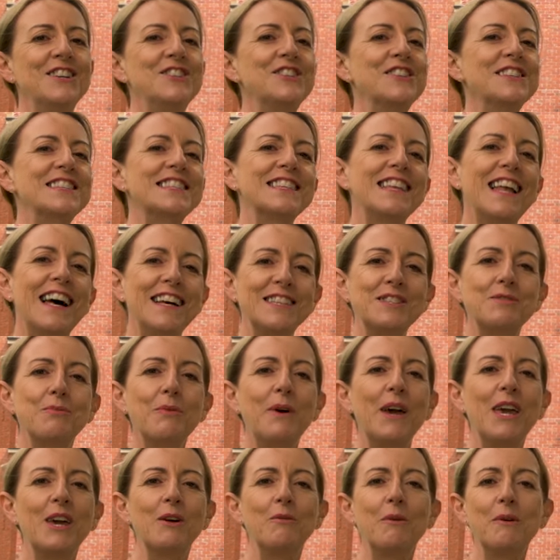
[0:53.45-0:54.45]
Just last
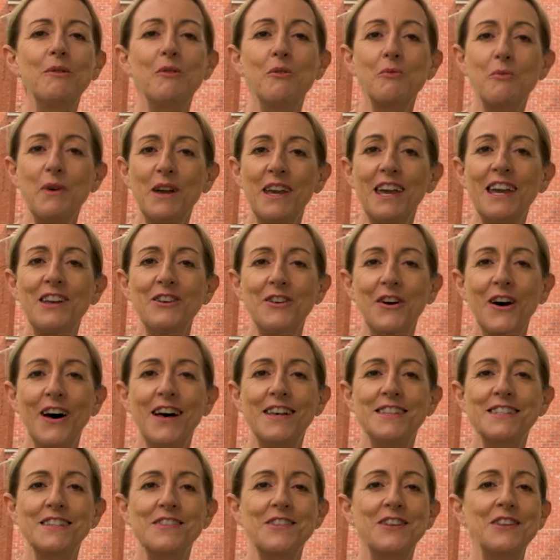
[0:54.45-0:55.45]
week, we were
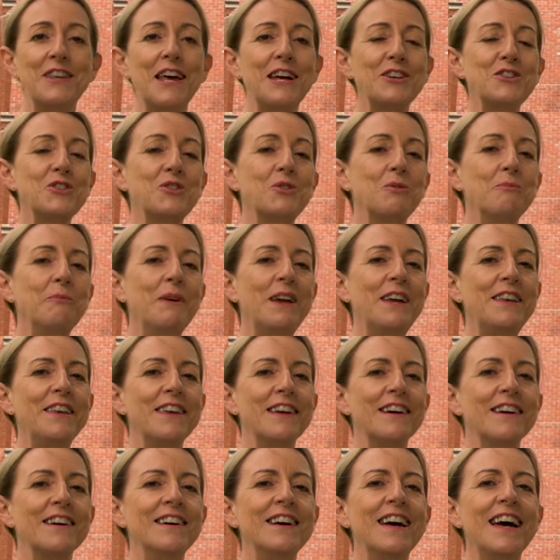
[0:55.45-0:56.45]
recognised in the national
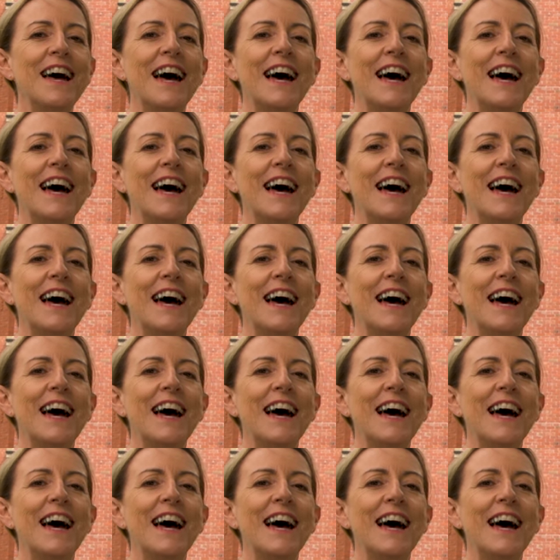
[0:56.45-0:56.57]
media